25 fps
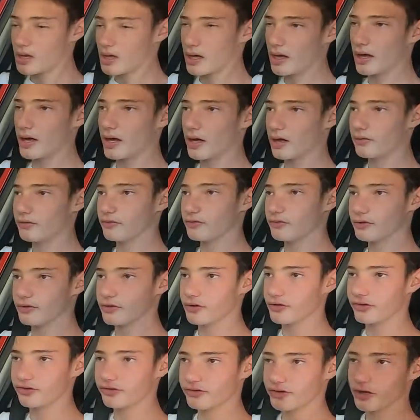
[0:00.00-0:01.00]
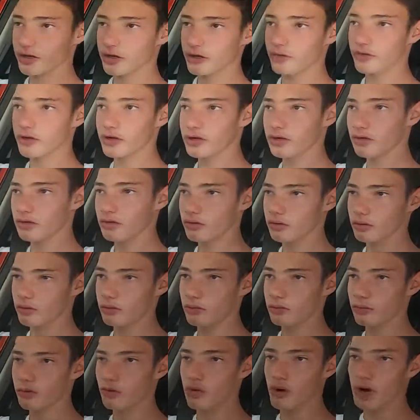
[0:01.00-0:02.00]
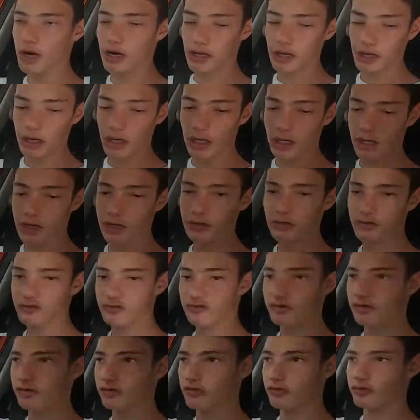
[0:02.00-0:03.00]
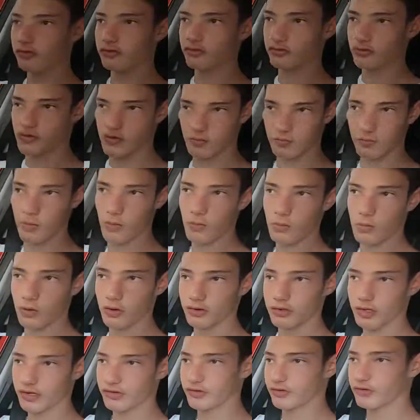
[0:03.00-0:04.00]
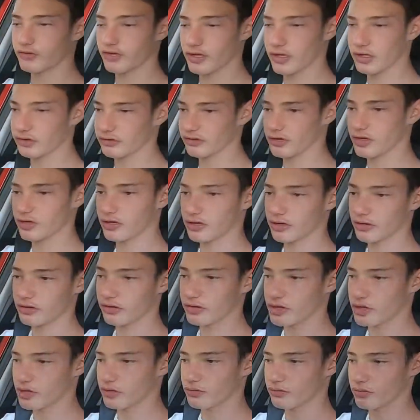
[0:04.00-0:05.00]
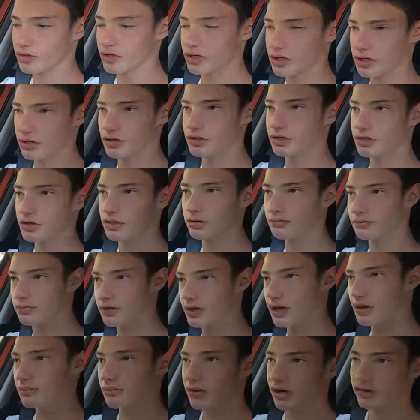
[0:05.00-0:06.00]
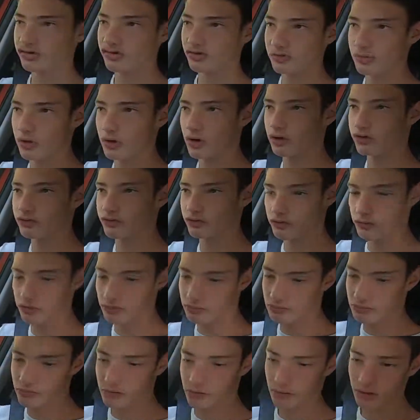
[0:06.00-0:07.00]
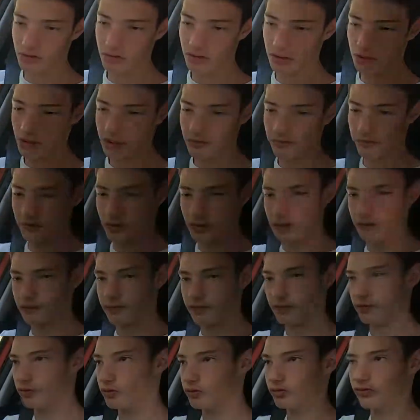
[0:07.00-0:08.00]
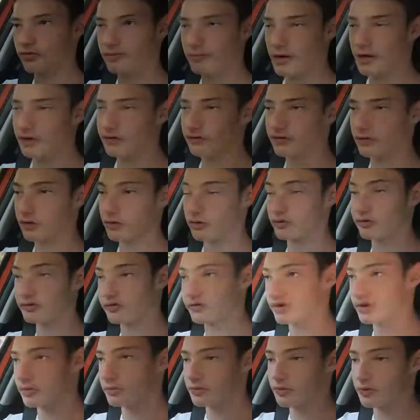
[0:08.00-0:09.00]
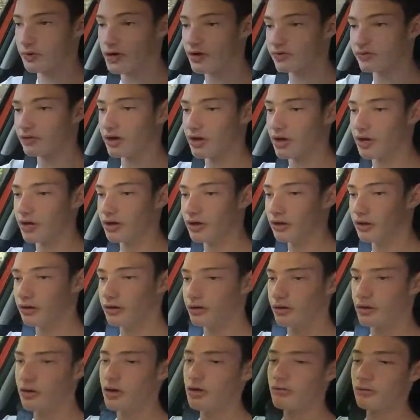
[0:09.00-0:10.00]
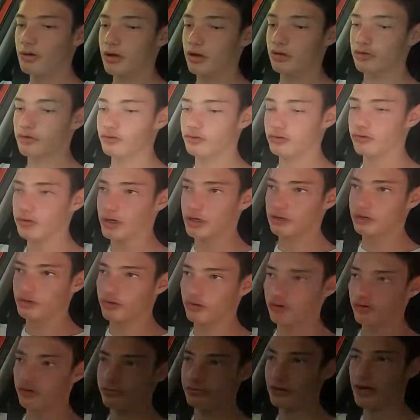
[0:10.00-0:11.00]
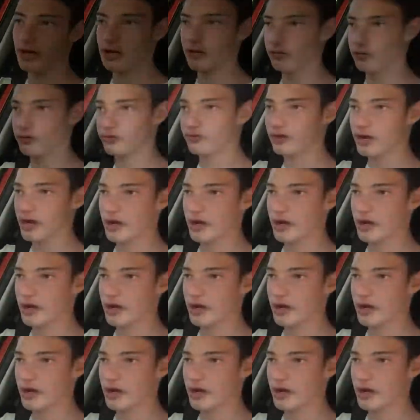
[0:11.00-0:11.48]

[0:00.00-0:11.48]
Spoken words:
And the steering, quite light. Sport mode doesn't change anything really that much, apart from if you leave it in automatic or just keep the res higher. I can do that through these pedals.